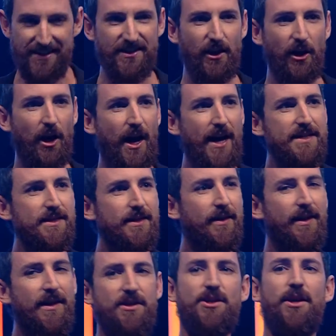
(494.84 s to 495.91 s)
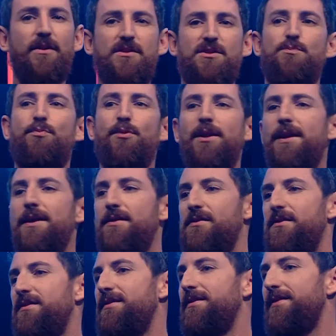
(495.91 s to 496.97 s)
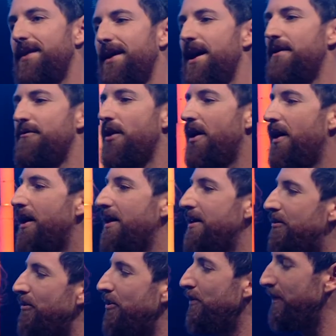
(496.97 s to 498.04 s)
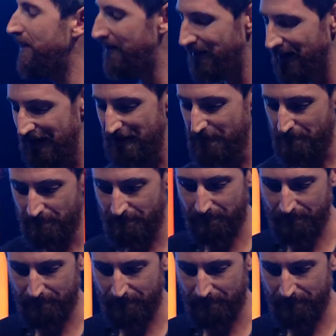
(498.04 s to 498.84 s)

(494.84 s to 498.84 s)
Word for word: delight in each other's brilliance. They have high group esteem.